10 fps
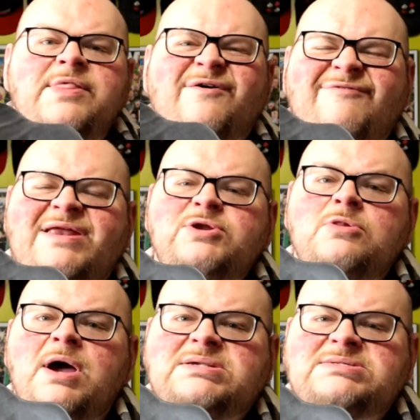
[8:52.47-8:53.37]
The Fandu
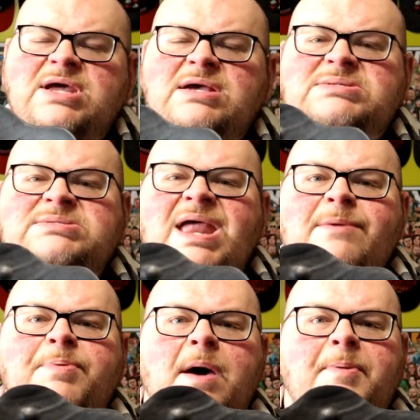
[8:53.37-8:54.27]
Luxe does
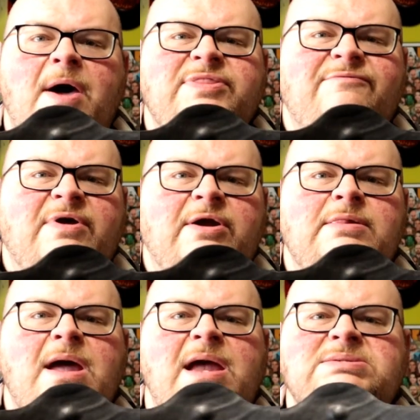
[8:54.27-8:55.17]
snap up on the very
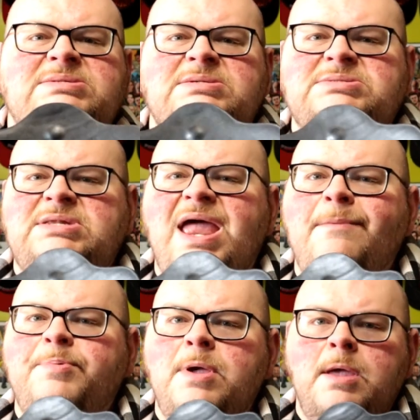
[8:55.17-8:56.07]
last
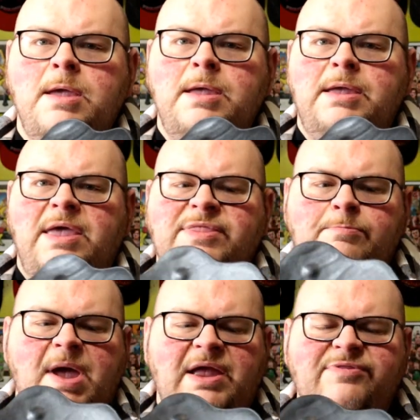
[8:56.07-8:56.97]
step in the
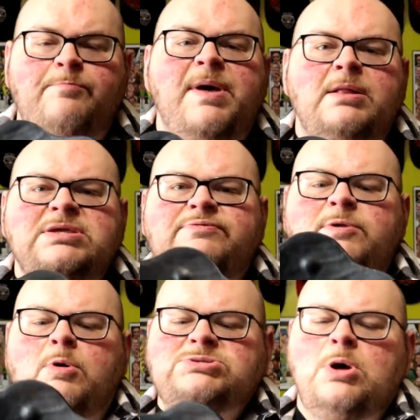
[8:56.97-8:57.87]
back of the belt if
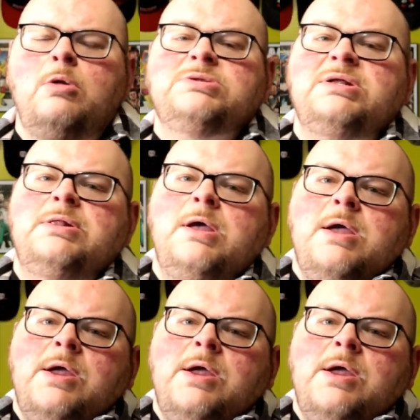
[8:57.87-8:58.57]
you want to hold it